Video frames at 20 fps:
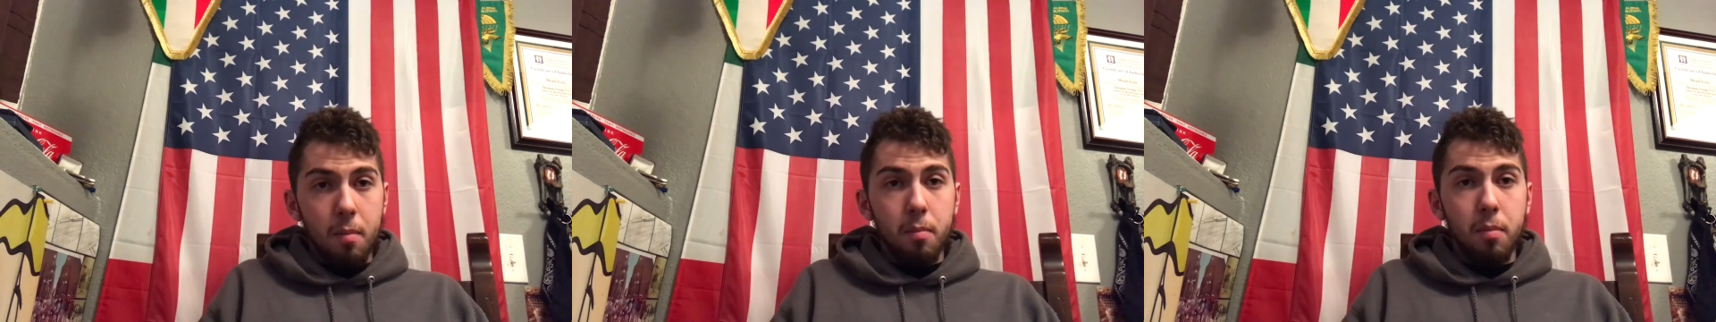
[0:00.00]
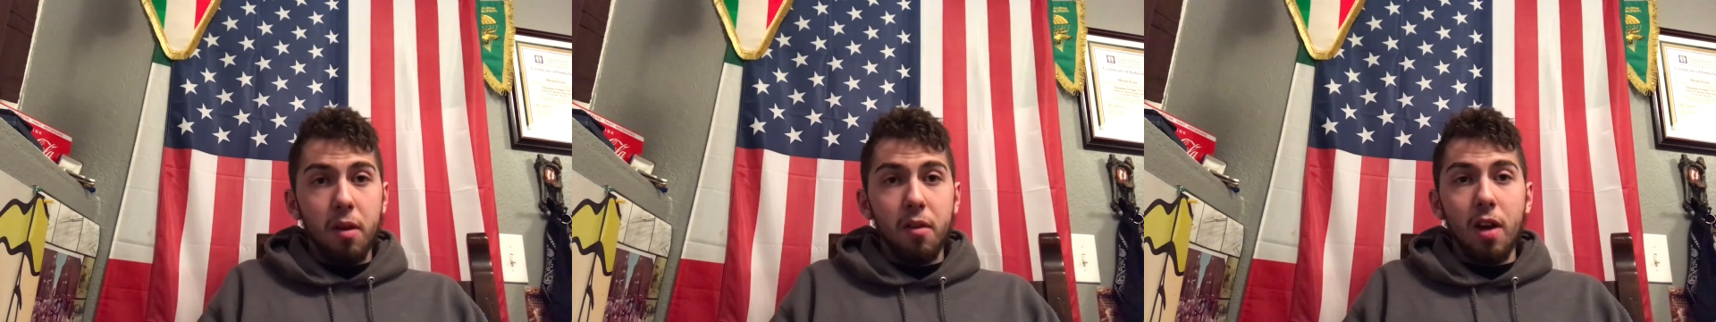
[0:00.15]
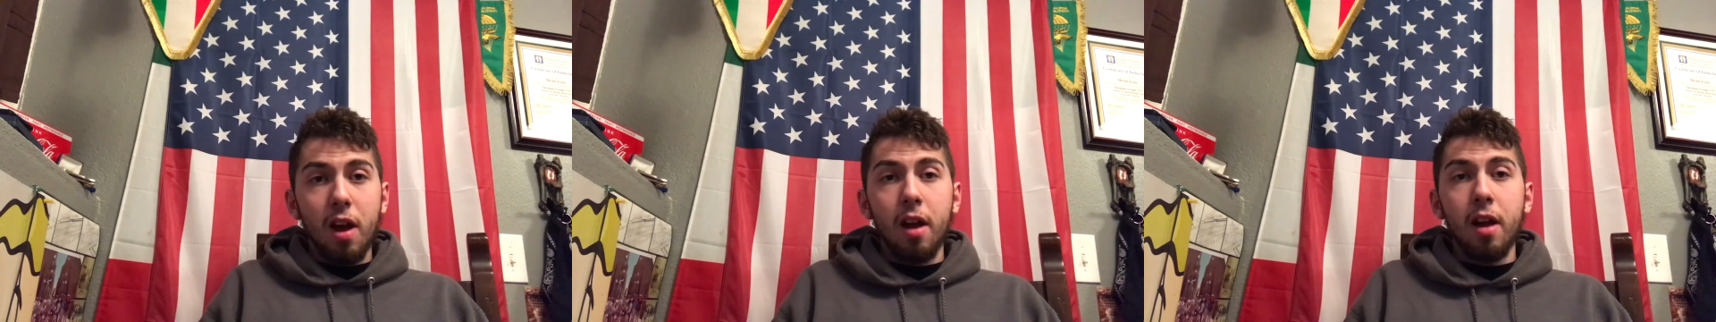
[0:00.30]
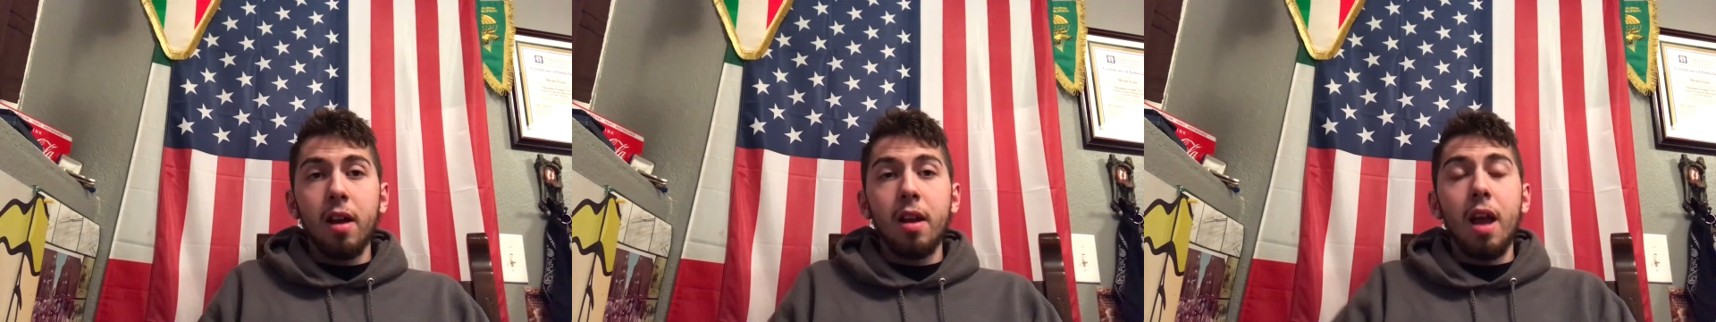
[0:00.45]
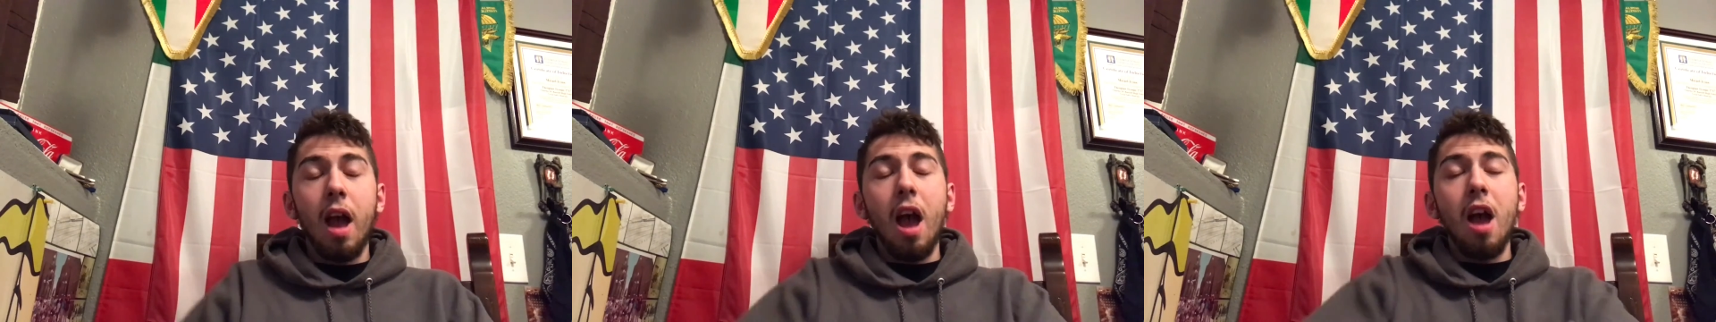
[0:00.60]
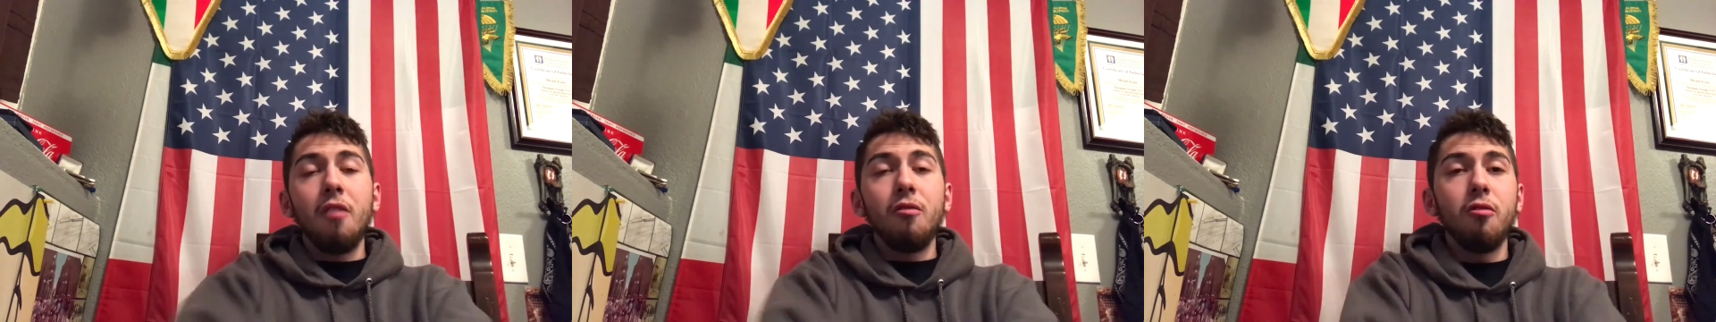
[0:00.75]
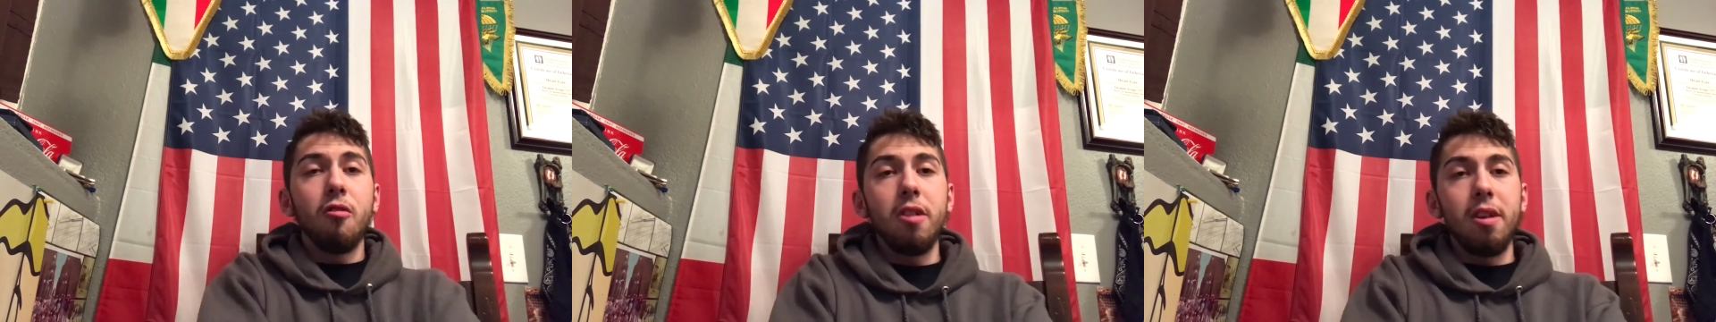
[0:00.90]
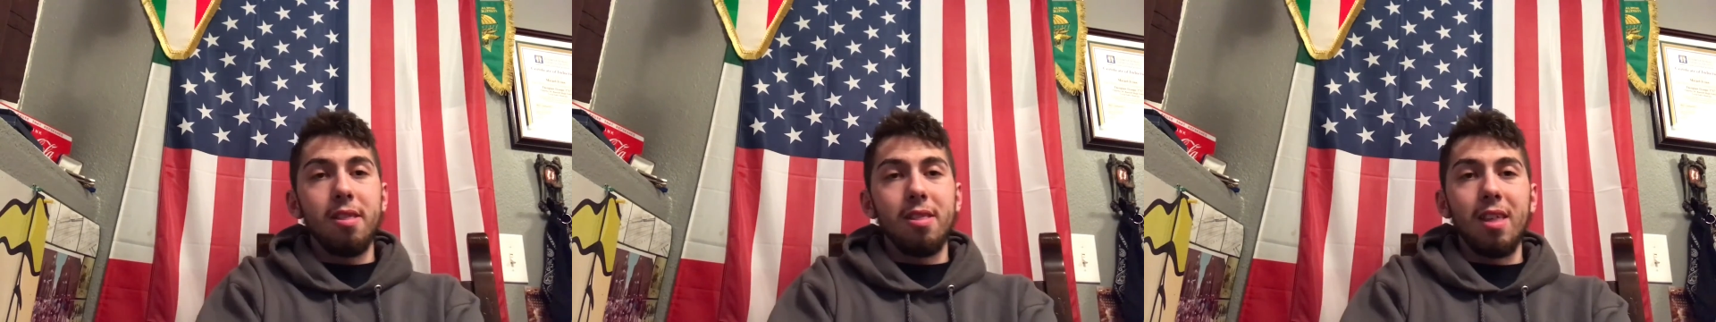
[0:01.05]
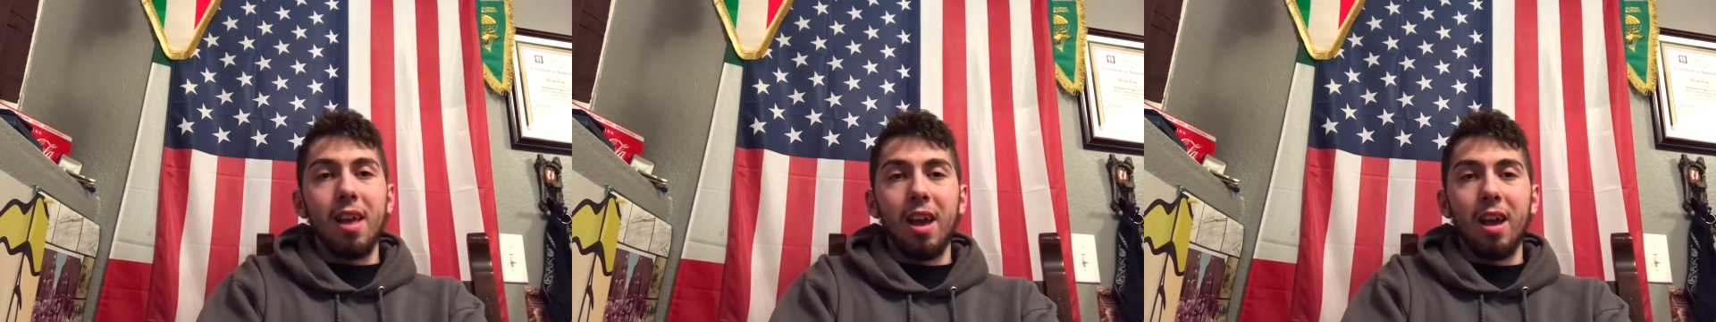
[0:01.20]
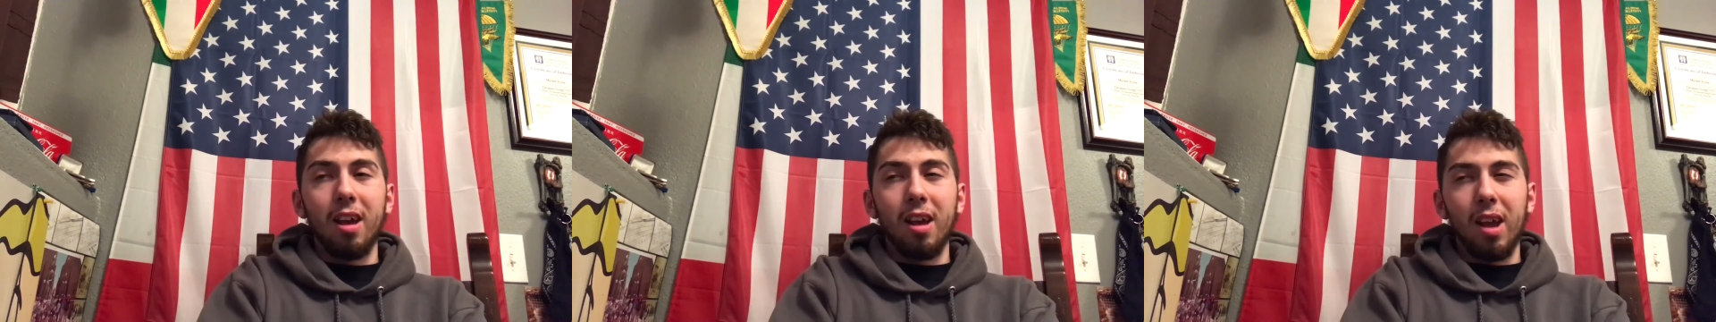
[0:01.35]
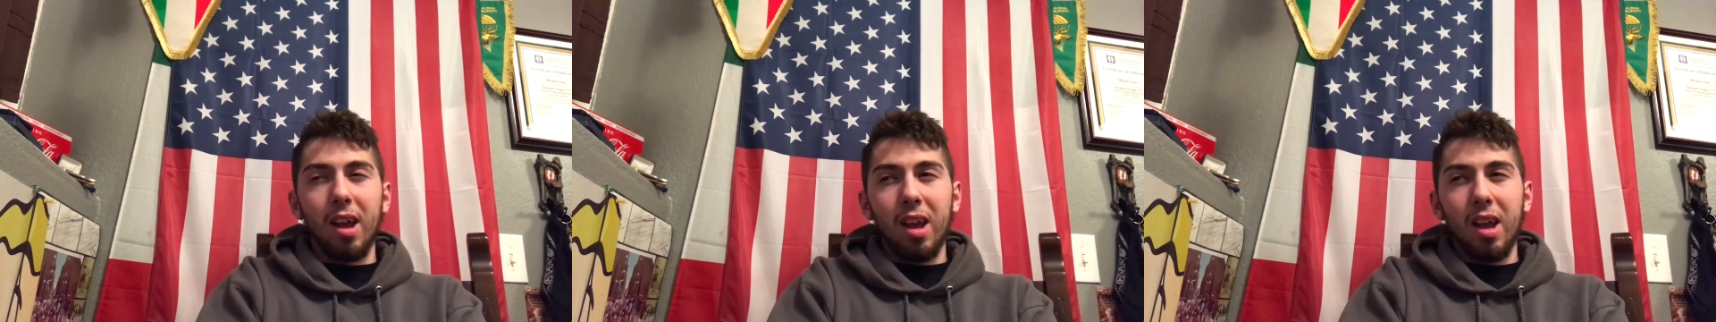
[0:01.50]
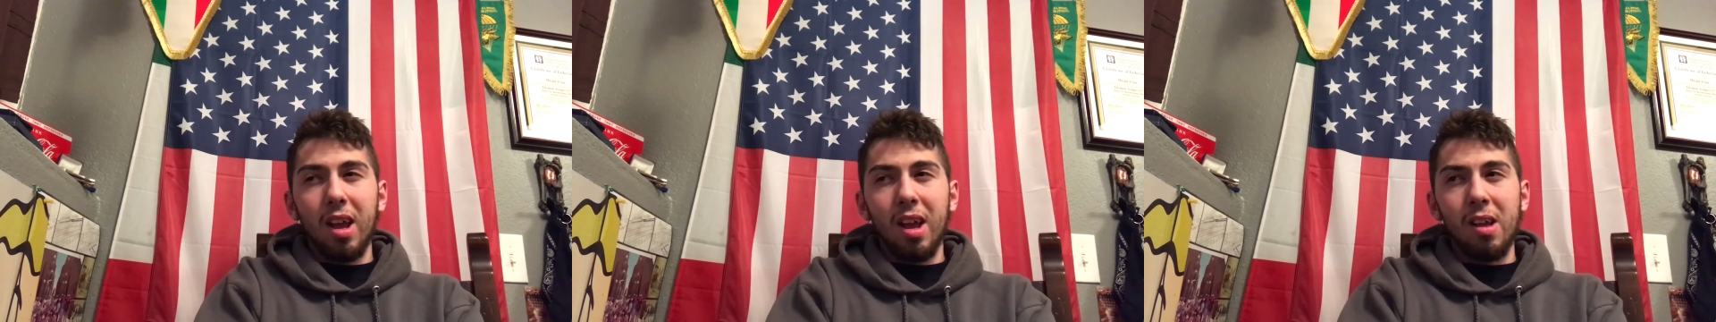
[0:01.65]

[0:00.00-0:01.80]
behind everything